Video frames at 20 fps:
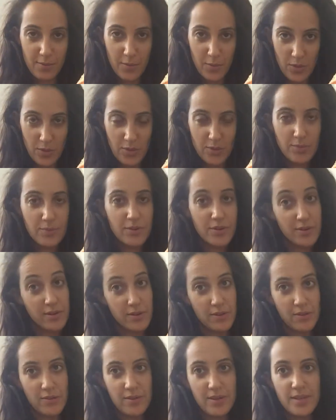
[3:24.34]
womb or the
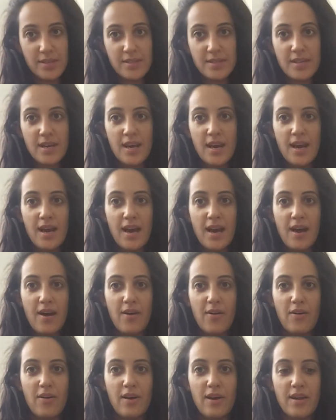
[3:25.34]
uterus,
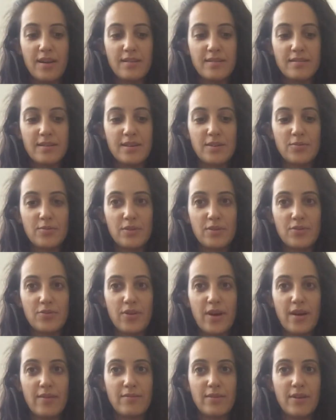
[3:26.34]
and it will
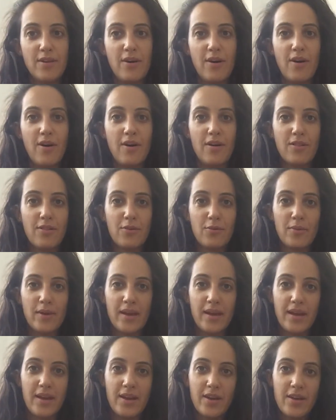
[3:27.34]
travel all the
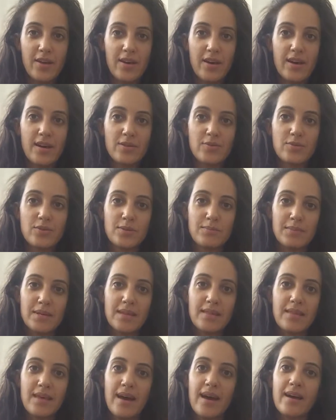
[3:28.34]
way here, and it would
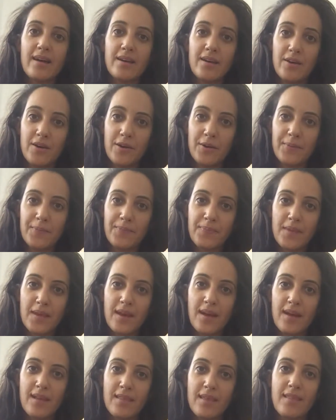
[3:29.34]
meet the egg here,
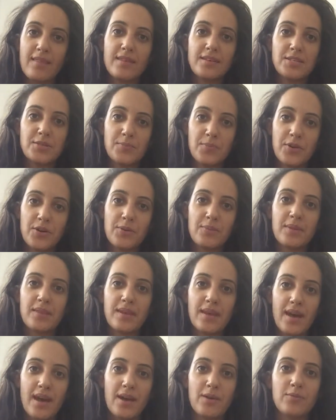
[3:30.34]
and then the sperm and
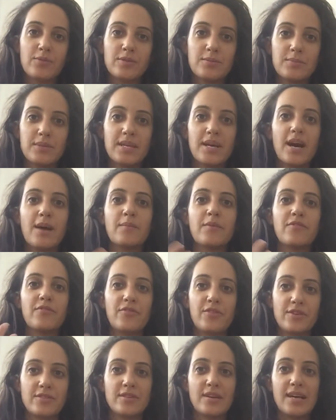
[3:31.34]
the egg would become a
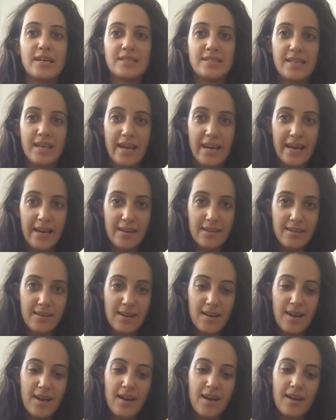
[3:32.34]
fertilized egg,
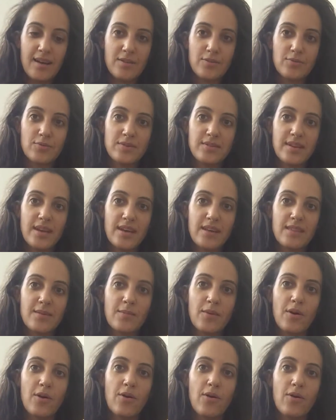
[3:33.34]
and it would take them
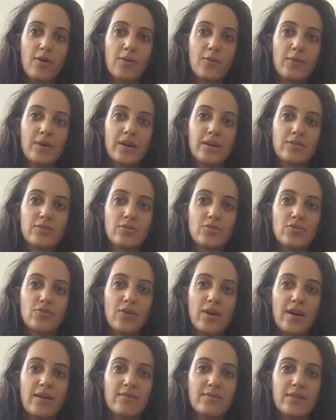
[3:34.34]
a whole week to
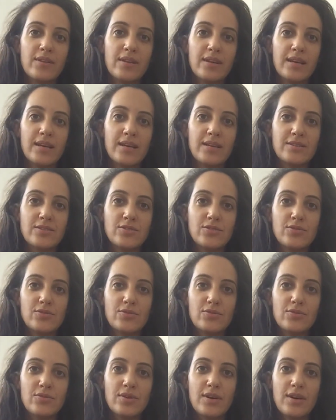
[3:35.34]
travel
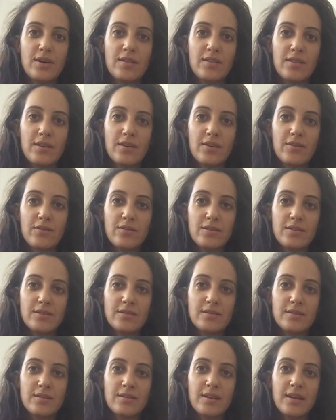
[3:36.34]
into the
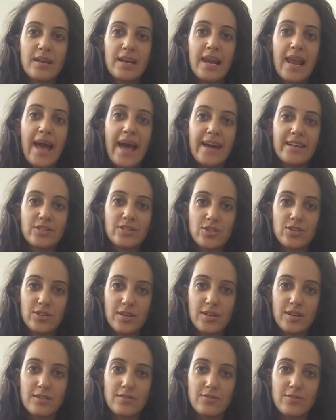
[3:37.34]
uterus and then latch
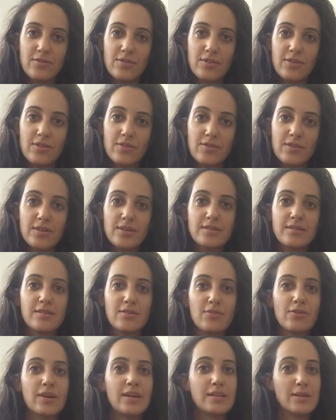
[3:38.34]
into the uterus
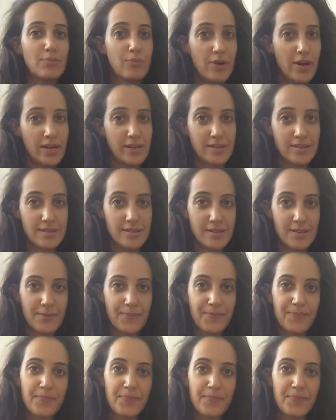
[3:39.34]
and create a pregnancy.